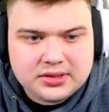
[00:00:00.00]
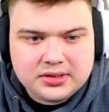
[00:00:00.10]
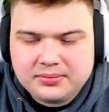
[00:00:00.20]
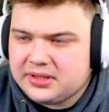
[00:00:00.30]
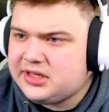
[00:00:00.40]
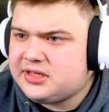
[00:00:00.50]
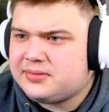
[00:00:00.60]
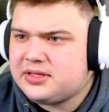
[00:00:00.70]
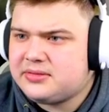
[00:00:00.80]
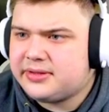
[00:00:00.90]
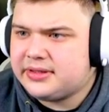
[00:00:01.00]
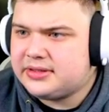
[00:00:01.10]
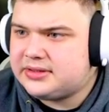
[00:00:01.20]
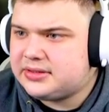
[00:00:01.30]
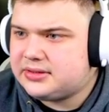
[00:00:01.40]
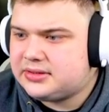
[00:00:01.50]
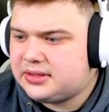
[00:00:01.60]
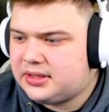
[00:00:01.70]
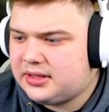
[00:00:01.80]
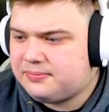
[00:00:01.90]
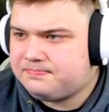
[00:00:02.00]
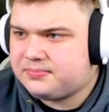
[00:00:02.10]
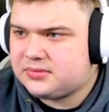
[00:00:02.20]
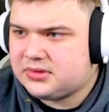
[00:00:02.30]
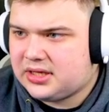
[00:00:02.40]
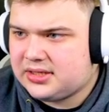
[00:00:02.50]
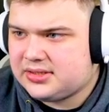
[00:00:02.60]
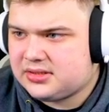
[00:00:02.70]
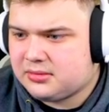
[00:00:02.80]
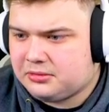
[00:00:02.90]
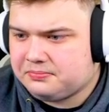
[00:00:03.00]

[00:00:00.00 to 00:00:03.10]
Please, please, please. Nice. Come on.